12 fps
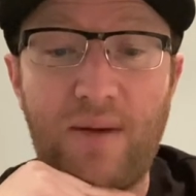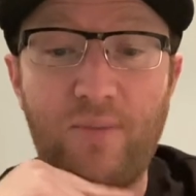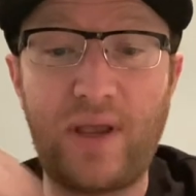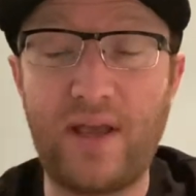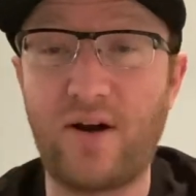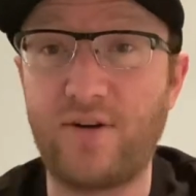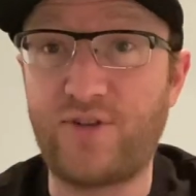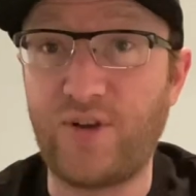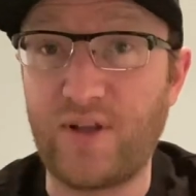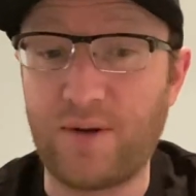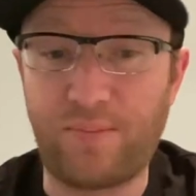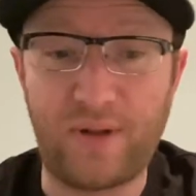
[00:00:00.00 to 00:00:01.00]
We hit our
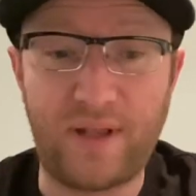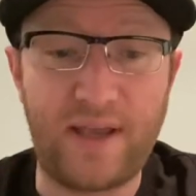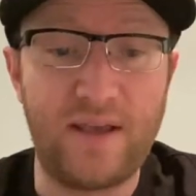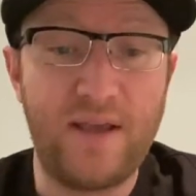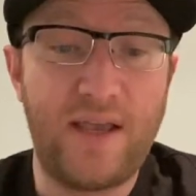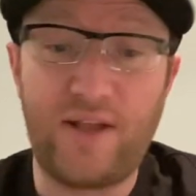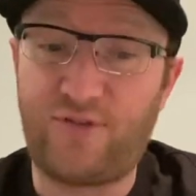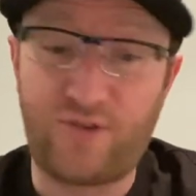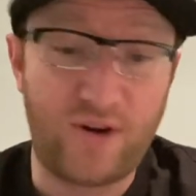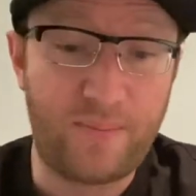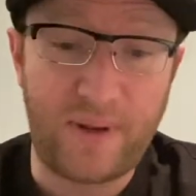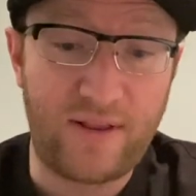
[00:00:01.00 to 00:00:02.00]
2-unit play. It
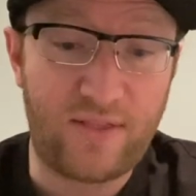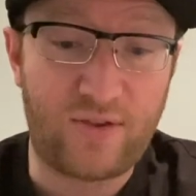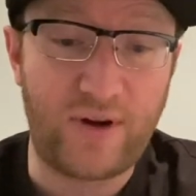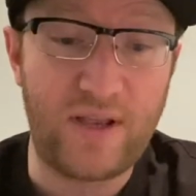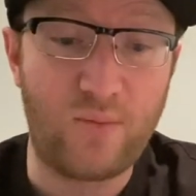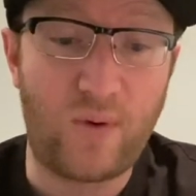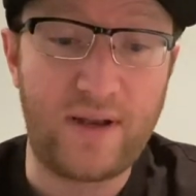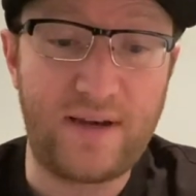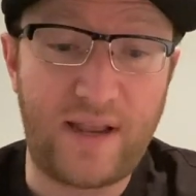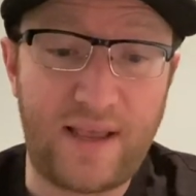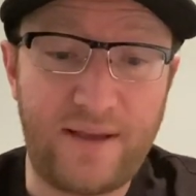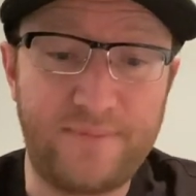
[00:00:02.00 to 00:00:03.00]
should have been a 3-1
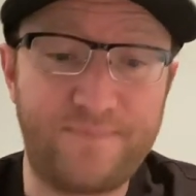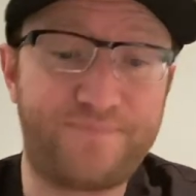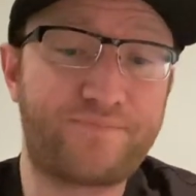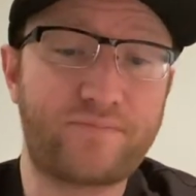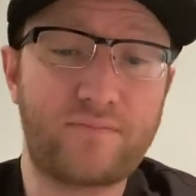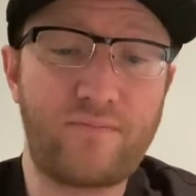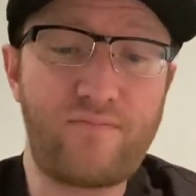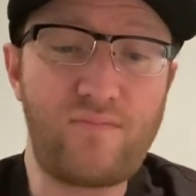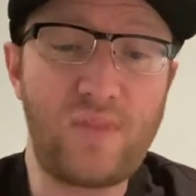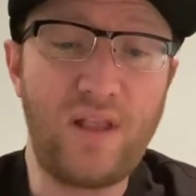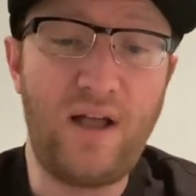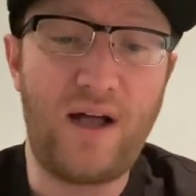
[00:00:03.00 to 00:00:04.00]
day.
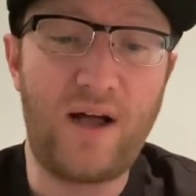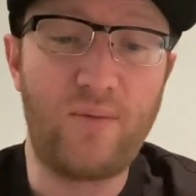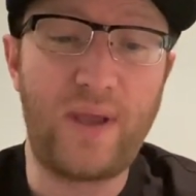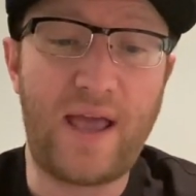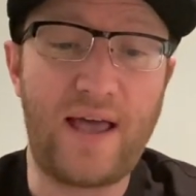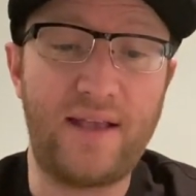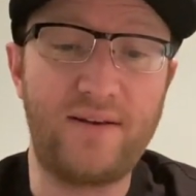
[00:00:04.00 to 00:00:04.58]
We had